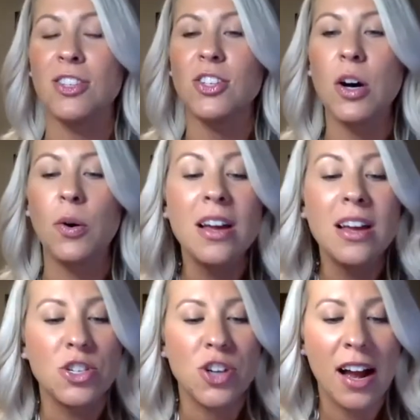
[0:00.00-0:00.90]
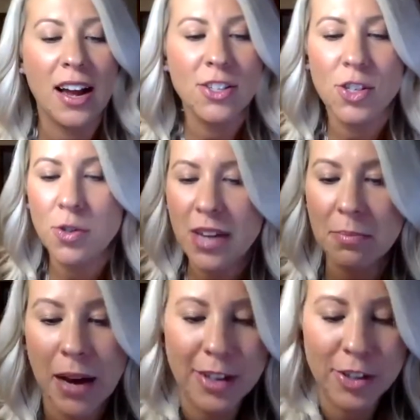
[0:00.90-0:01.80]
So try to get
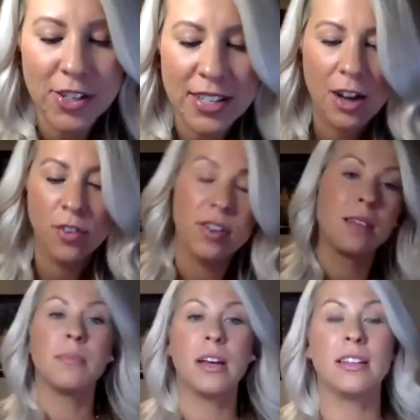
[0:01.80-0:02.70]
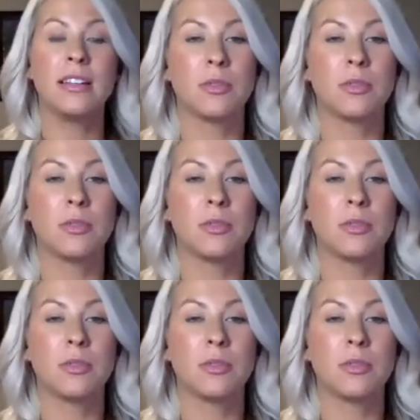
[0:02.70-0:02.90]
by yourself in a